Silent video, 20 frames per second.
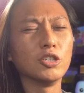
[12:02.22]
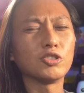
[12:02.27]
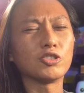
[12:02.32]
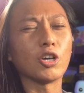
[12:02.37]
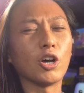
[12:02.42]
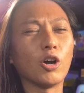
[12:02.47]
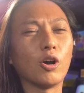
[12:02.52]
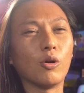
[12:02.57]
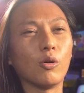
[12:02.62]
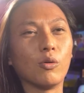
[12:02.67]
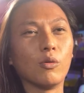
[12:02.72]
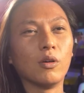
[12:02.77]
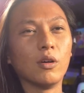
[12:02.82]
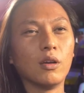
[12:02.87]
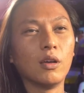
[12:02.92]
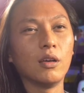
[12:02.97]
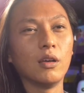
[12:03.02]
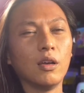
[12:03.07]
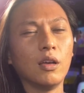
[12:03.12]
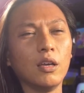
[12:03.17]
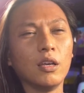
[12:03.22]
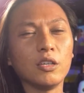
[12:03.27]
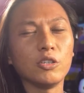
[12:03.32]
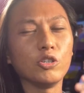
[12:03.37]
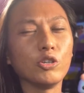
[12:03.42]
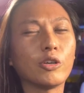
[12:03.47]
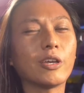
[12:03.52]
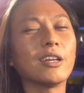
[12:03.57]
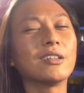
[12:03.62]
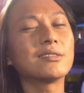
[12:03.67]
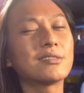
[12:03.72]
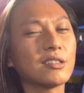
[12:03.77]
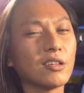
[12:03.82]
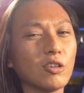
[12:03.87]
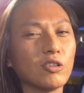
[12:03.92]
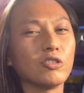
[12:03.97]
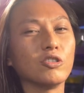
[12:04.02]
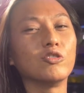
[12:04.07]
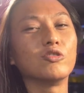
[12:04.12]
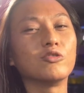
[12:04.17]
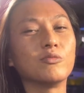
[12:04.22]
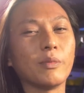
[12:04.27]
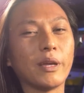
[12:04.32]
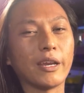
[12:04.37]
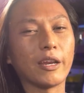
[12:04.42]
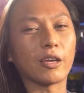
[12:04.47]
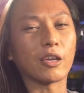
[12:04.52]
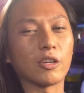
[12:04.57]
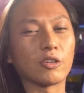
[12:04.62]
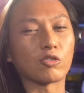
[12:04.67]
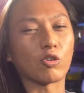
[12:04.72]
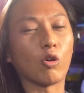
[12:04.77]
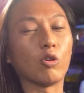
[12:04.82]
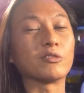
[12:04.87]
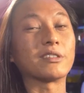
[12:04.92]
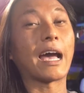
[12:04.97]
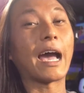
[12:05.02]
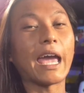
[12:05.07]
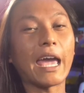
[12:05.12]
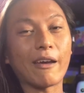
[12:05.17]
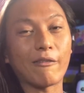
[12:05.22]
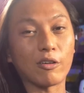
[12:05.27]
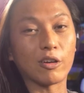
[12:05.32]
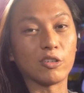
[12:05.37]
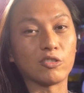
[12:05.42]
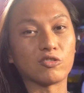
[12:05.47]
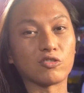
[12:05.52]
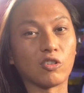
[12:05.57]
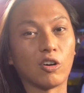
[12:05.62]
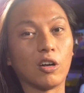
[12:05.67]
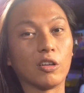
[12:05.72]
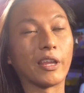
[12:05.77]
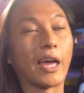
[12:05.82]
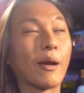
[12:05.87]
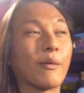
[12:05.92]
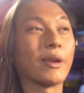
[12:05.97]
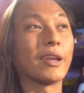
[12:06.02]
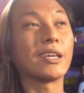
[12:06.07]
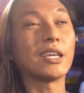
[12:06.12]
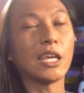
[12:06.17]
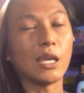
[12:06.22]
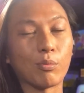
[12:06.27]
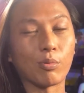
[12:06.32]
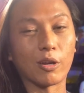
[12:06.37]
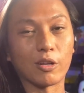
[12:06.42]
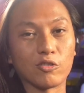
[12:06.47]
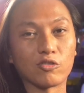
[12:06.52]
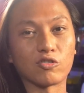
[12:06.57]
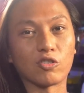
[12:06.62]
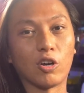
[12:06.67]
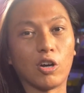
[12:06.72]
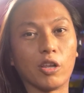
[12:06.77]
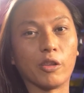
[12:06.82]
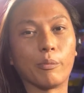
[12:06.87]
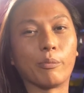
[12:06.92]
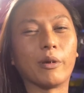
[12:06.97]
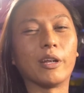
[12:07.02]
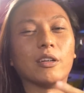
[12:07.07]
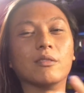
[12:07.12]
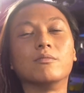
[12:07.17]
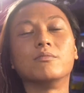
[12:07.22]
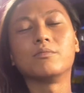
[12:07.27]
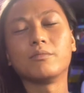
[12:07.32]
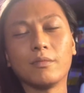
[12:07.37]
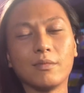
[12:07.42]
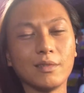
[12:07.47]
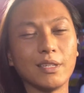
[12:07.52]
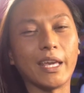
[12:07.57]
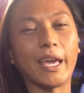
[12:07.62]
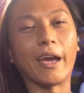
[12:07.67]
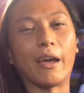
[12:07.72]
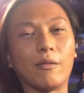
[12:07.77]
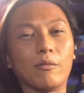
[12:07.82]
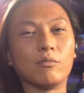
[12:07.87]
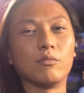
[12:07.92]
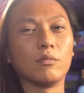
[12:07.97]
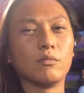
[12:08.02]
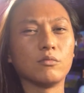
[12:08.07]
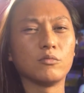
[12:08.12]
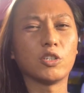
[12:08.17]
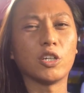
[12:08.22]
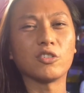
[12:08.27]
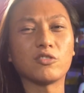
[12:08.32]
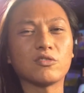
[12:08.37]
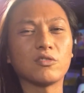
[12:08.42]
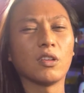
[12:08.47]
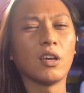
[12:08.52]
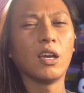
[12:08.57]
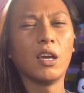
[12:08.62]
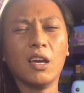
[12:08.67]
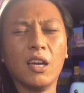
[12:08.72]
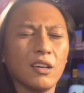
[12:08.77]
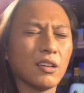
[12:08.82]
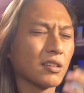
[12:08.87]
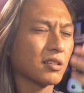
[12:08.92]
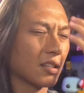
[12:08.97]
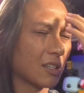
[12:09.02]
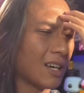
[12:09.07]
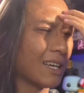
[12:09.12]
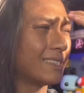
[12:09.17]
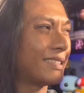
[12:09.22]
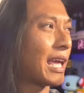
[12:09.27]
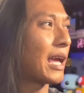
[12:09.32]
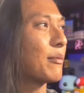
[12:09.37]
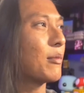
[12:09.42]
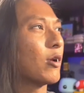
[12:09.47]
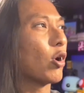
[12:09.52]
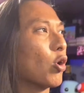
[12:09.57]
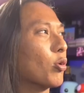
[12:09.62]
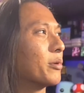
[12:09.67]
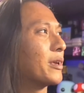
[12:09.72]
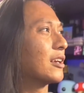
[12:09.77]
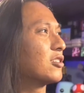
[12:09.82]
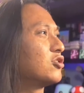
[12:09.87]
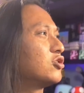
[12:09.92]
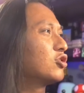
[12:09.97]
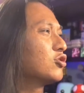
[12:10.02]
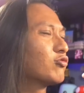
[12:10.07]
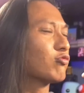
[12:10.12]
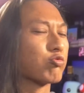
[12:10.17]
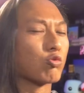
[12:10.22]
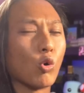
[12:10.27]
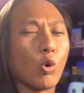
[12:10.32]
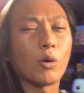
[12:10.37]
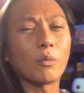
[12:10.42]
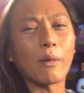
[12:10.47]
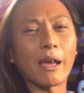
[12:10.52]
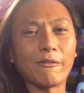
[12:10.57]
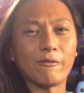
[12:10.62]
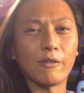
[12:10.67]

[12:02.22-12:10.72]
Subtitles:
So you can still use media controls. I have it installed. I'm gonna keep it installed, but yeah, just, God damn it, OBS, you just ruined my